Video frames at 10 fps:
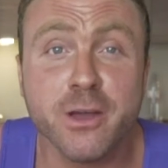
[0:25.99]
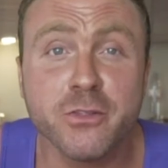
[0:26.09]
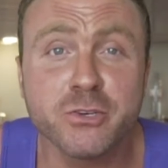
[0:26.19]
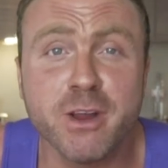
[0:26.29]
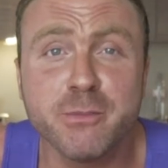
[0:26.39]
on
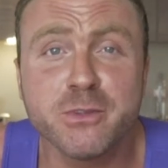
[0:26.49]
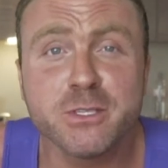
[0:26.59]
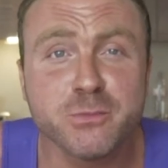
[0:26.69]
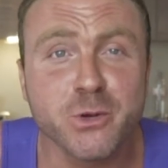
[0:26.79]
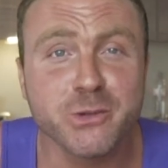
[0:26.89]
the treadmill
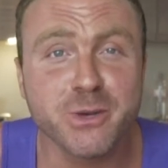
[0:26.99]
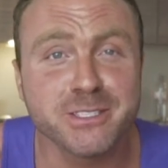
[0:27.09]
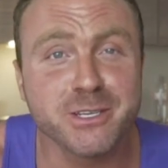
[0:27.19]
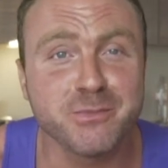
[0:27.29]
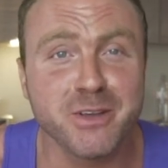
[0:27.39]
this morning
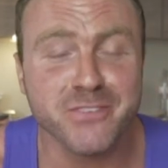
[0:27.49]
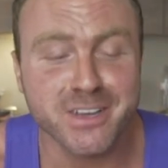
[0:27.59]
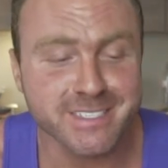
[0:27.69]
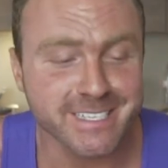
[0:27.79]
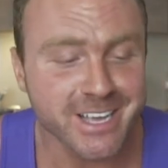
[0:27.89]
whilst doing my
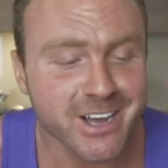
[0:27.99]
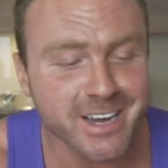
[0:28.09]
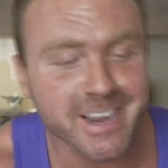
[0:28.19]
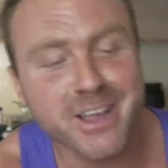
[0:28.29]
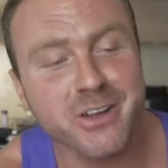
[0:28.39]
fasted
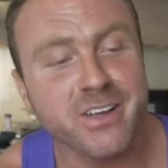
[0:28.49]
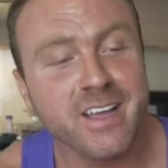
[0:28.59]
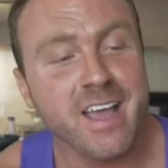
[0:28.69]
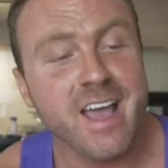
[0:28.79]
cardio.